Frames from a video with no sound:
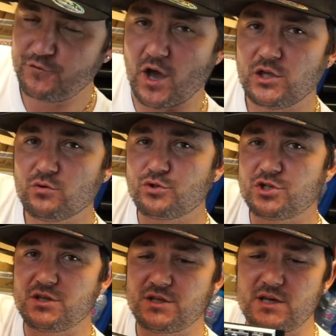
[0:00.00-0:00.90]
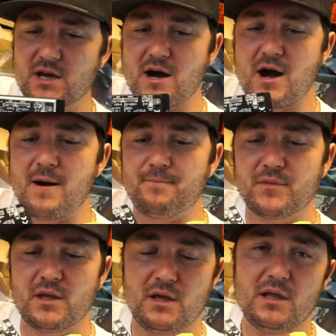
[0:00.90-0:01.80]
you are using the um,
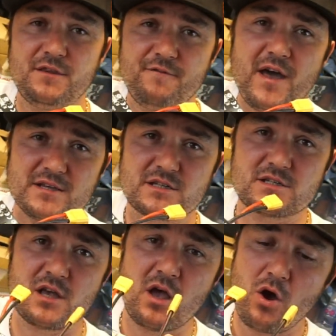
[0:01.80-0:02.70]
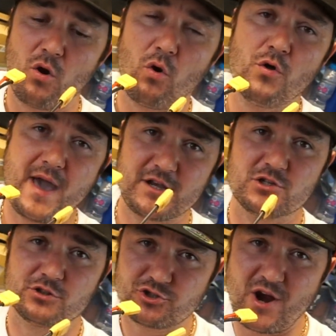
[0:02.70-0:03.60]
the VESCs on
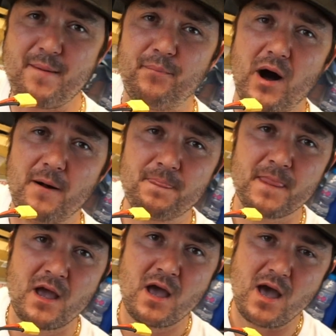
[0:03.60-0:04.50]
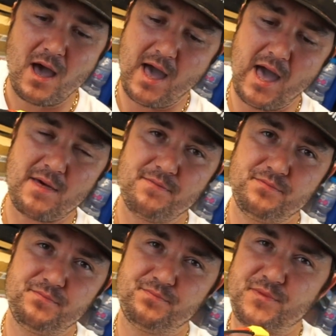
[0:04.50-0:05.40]
actual Trampa, uh,
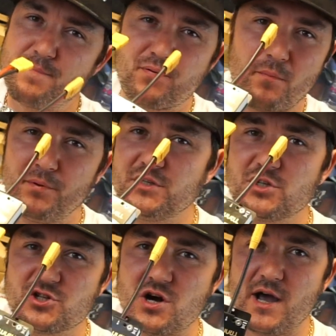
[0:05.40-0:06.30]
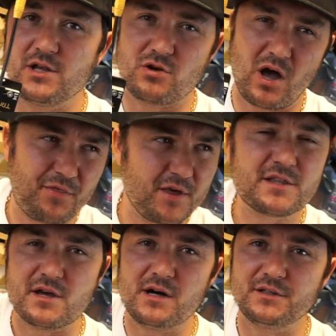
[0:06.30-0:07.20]
they probably designed, or I think
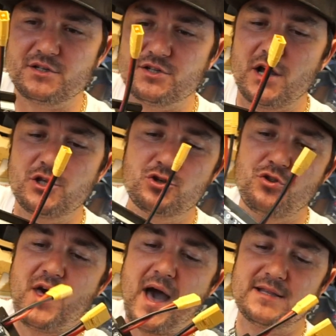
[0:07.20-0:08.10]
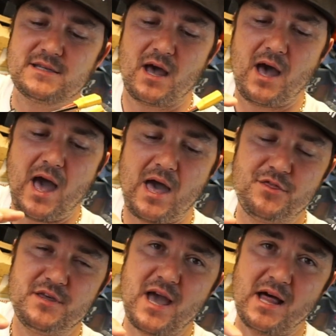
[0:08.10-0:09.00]
they are designed so that uh,
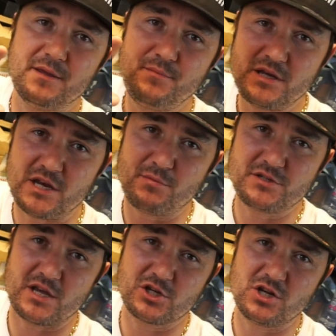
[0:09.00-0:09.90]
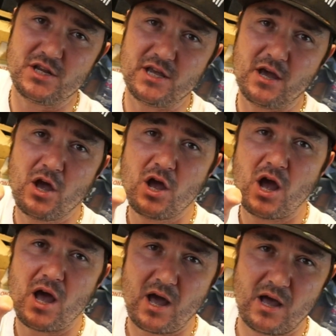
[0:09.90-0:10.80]
the aluminium is actually
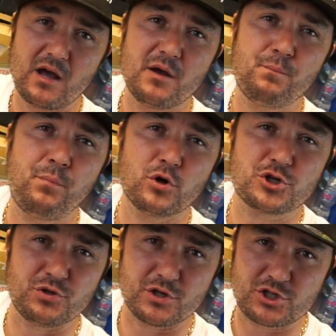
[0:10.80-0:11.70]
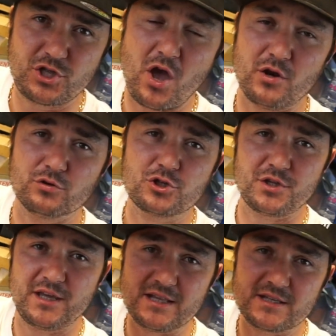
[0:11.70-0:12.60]
pushed to external so the
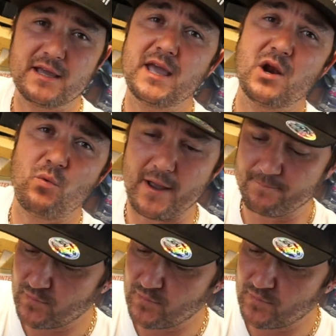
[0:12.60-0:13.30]
heat can get away.